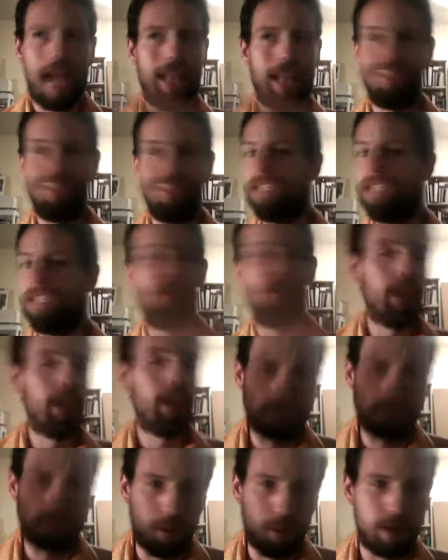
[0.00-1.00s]

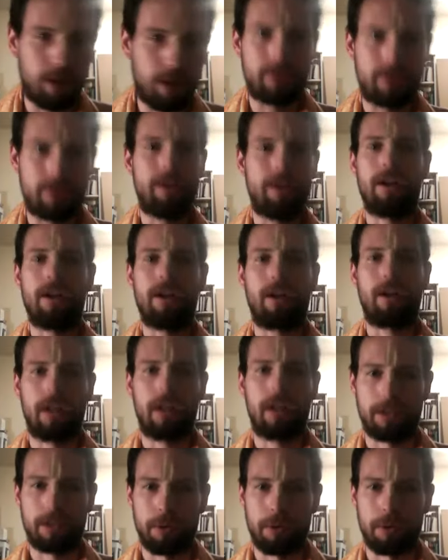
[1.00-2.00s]
Literally everyone else in the entire
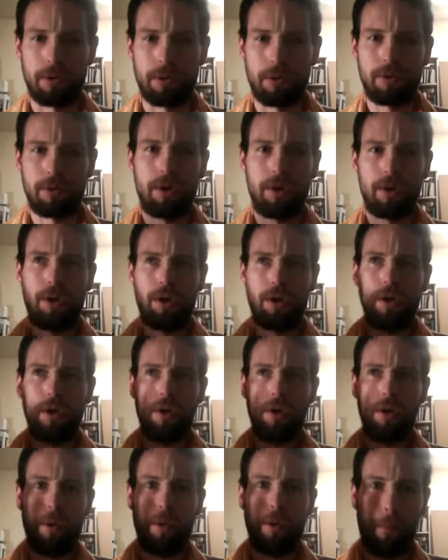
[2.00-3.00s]
cosmos
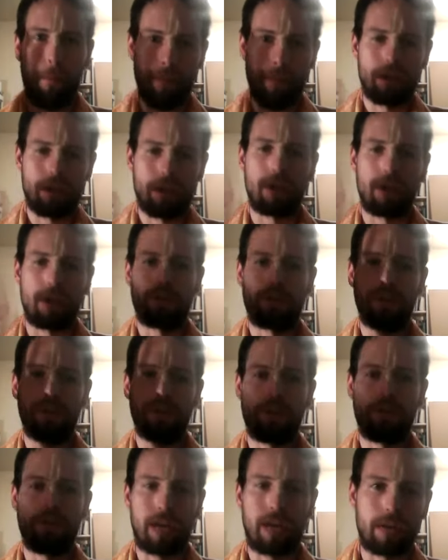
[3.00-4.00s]

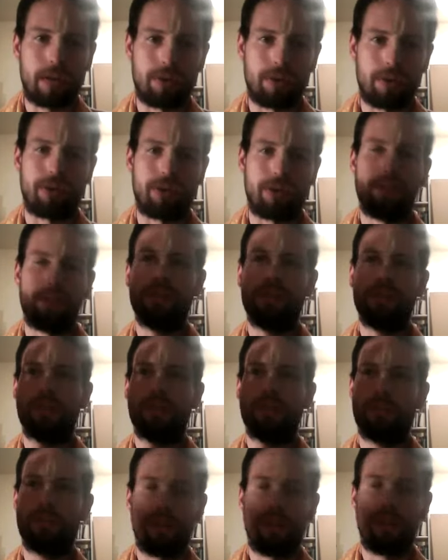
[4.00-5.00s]
misunderstood, forgot Krishna's
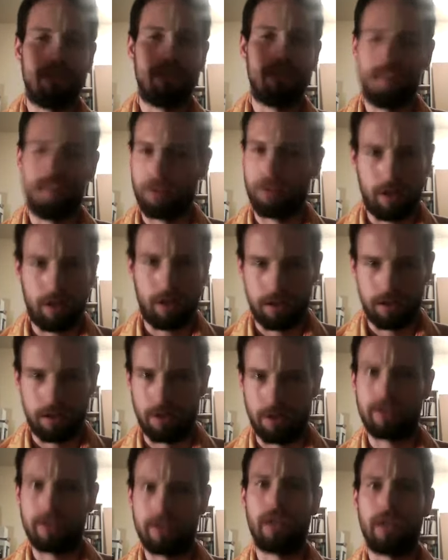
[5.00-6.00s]
teachings, didn't correctly
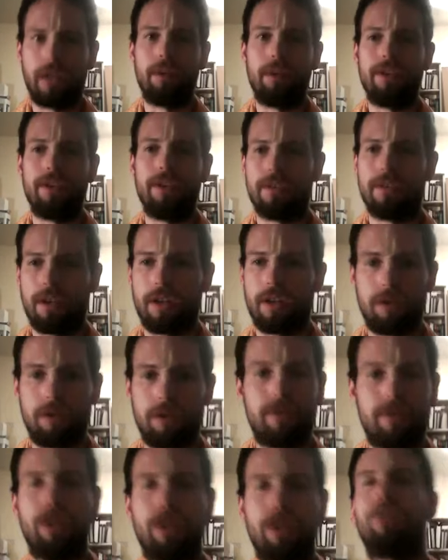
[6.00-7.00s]
understand who he is, etc. So
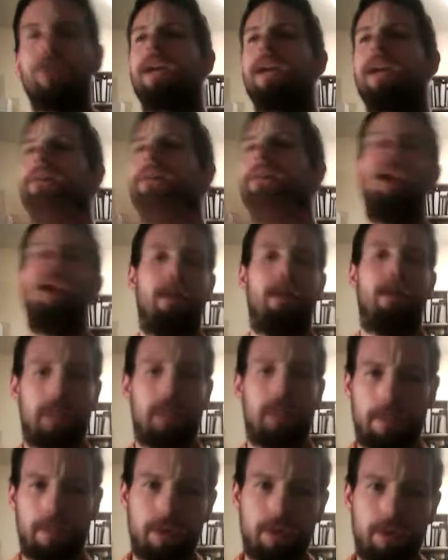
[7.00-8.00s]
he's like, okay, I'm going
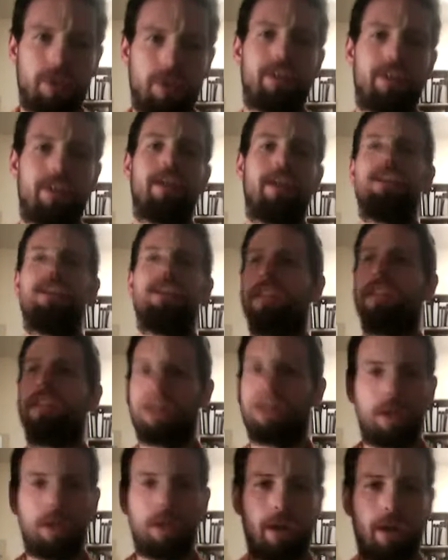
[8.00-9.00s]
to come as Lord Chaitanya,
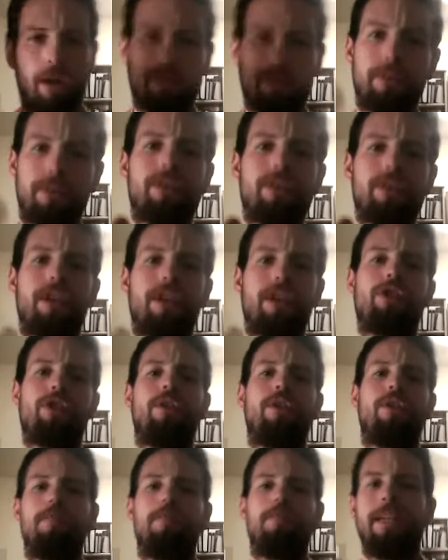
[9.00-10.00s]
here we go. We're just going to
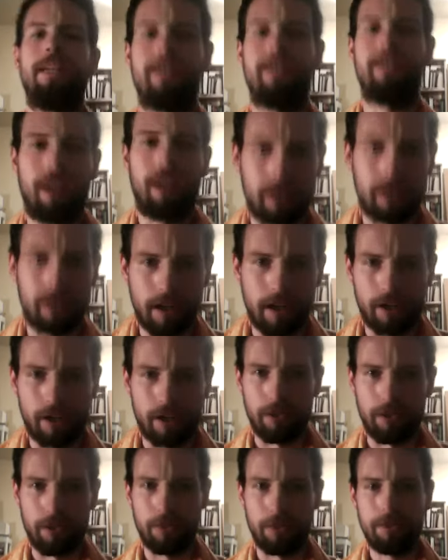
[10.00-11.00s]
show everybody exactly how
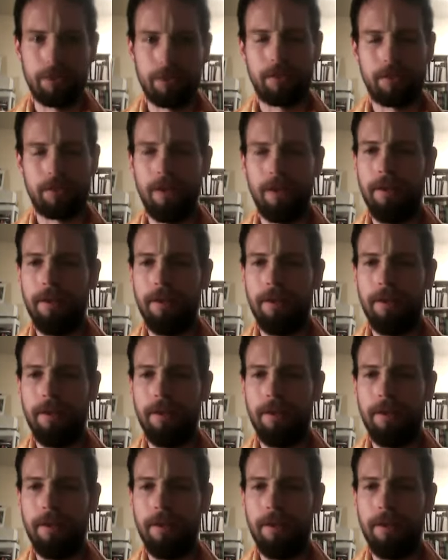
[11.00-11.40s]
to do this.